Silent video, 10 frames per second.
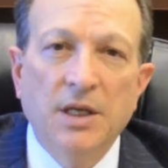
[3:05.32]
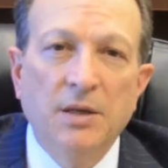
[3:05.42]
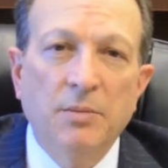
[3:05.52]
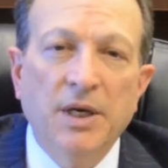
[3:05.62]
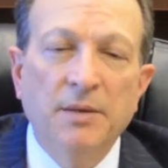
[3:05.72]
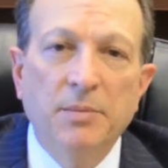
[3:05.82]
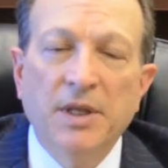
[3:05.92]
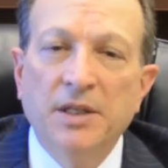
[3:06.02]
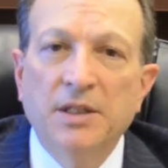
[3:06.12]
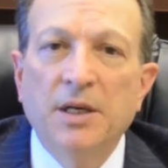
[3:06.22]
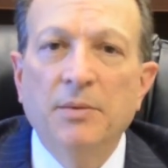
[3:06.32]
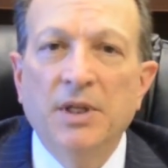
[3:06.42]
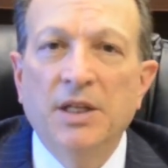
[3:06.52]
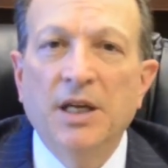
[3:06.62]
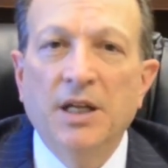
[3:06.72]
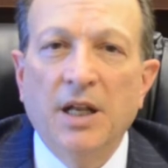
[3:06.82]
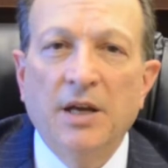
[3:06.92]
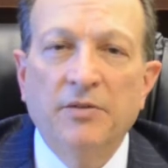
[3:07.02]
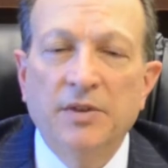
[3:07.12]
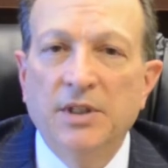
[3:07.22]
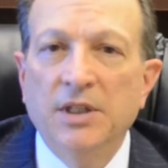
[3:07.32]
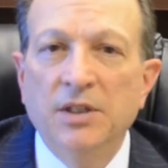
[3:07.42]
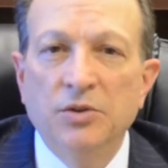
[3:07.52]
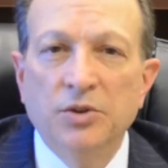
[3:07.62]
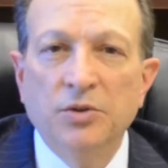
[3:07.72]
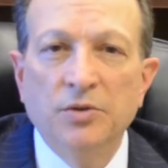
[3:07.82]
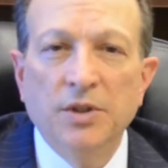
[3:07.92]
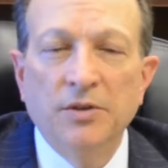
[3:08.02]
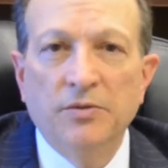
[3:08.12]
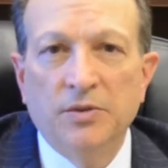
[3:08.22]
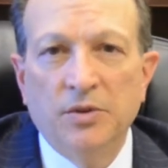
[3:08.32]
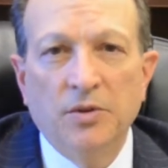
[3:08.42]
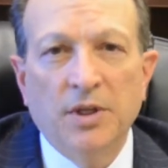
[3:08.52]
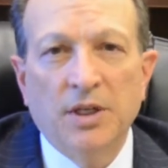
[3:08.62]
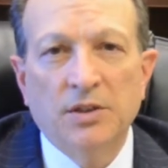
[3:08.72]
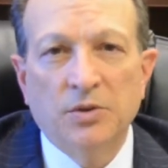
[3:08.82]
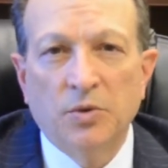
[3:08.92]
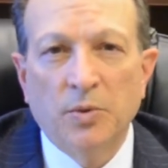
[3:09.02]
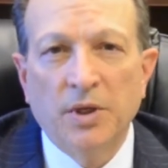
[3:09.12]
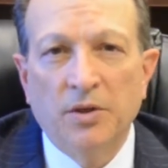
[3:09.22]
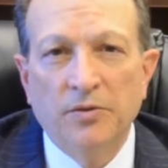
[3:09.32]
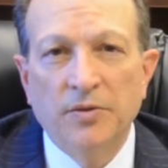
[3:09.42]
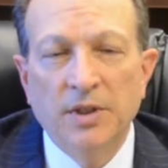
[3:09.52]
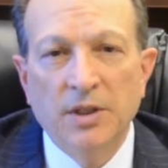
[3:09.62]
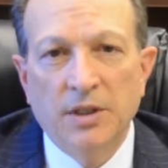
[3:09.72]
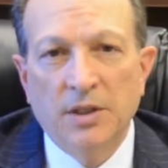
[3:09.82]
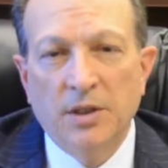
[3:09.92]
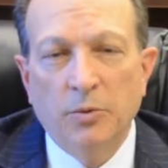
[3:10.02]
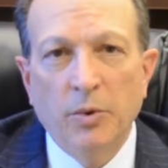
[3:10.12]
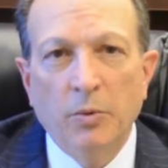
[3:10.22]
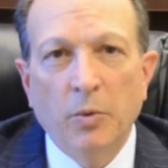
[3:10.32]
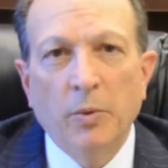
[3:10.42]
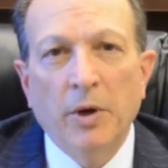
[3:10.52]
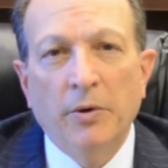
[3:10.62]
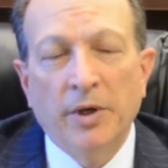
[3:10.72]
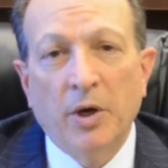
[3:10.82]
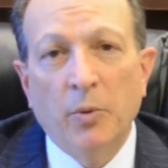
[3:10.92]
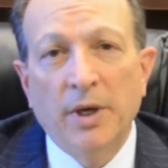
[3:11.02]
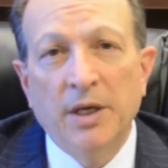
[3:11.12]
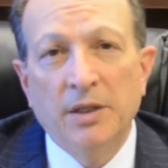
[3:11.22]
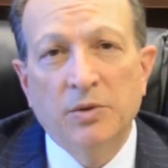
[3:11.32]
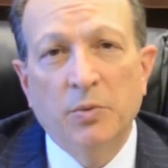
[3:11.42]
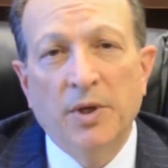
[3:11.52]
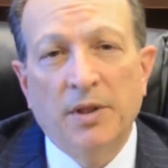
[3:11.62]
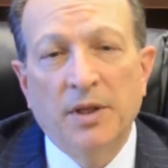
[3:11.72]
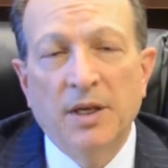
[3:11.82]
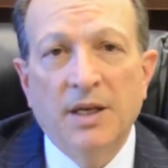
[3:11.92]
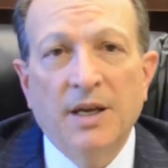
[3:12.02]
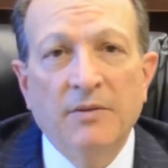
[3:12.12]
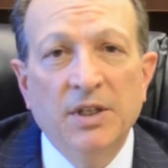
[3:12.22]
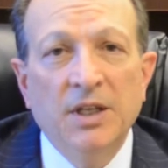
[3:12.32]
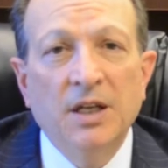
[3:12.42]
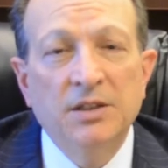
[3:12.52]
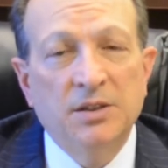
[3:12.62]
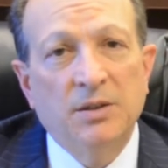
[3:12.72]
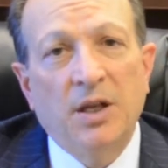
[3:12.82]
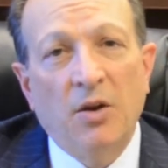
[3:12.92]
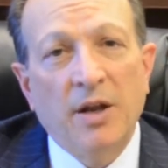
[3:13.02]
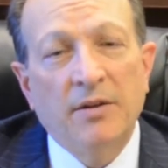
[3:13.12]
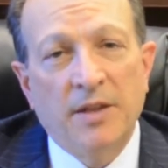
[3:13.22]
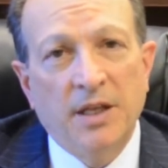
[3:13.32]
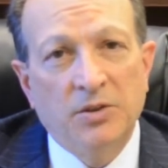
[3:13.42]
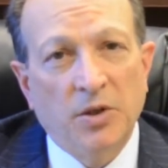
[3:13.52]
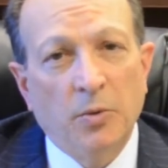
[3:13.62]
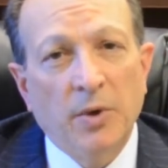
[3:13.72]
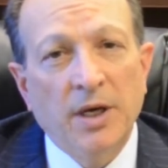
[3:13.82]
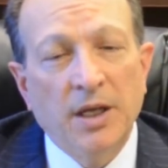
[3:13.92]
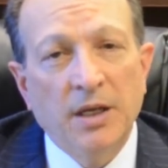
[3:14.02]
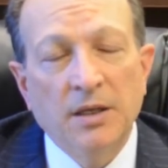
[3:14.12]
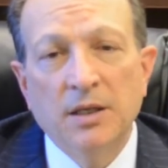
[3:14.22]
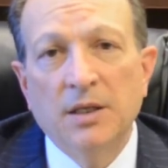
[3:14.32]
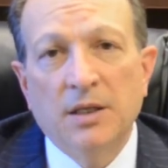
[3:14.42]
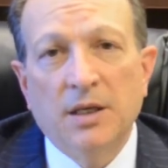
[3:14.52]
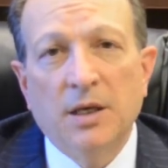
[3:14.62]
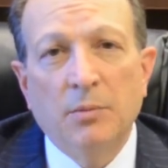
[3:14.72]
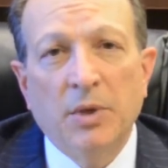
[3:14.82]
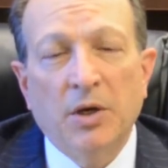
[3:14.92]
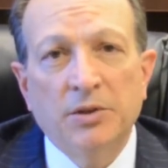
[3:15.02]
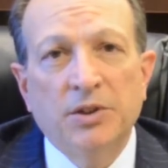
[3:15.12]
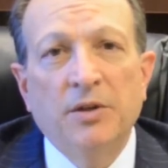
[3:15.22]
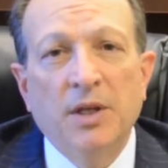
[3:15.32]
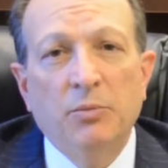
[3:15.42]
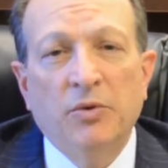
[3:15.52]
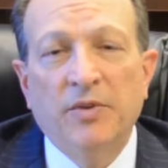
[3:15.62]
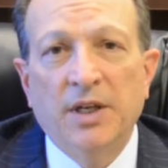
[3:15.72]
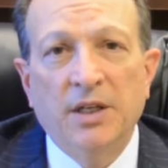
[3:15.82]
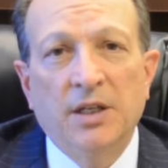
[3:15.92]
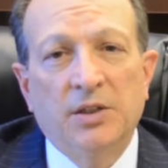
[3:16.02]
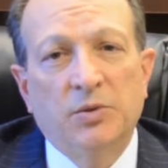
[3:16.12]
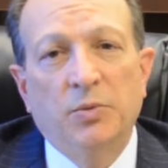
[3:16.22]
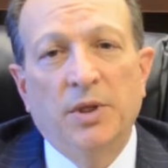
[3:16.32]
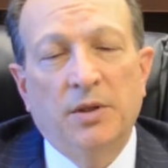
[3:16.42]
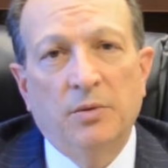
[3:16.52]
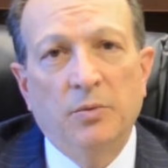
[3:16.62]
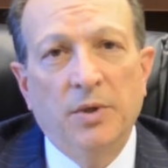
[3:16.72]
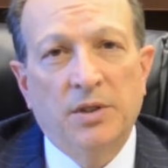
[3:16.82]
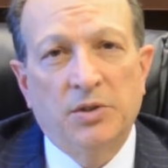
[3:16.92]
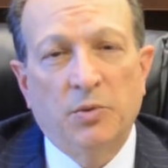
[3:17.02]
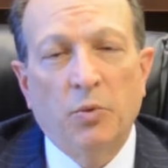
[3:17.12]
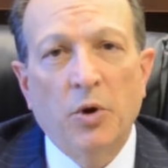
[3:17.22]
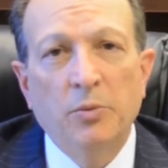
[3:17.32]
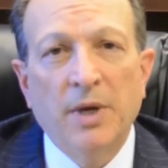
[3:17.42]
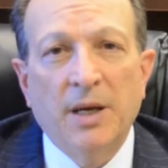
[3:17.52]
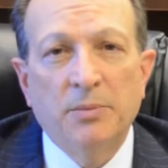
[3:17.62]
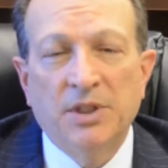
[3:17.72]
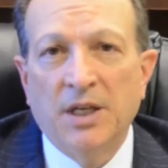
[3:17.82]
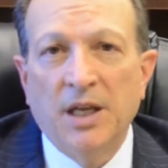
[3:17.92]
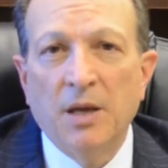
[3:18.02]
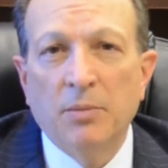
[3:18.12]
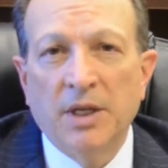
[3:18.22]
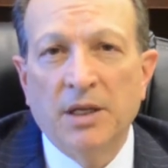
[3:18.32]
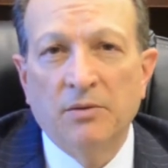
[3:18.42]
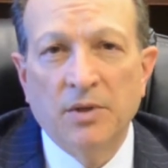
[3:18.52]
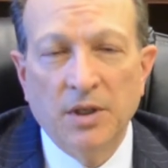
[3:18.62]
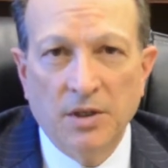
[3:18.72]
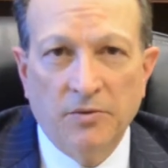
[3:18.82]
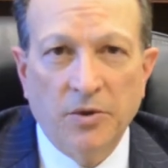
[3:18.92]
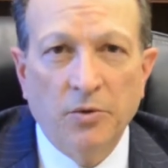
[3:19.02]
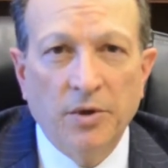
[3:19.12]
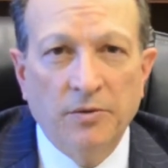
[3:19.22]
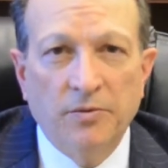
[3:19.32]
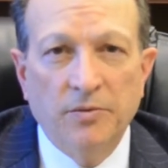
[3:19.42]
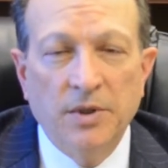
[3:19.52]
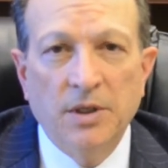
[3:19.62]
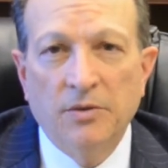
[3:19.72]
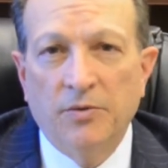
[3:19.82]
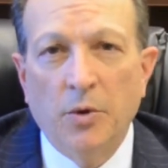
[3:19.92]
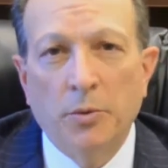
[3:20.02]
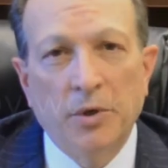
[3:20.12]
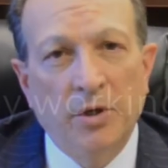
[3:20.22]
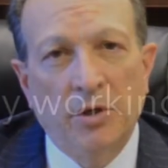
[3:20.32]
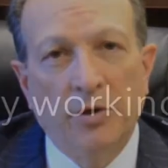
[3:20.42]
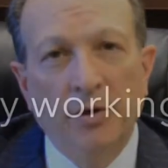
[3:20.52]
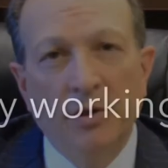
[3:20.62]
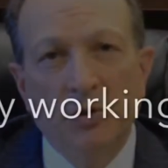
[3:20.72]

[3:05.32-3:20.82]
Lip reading: And by the time that they left in June of 2012, we were well on our ways with having done a lot of things already, but also they provided us with some roadmaps and a game plan for going forward on our end.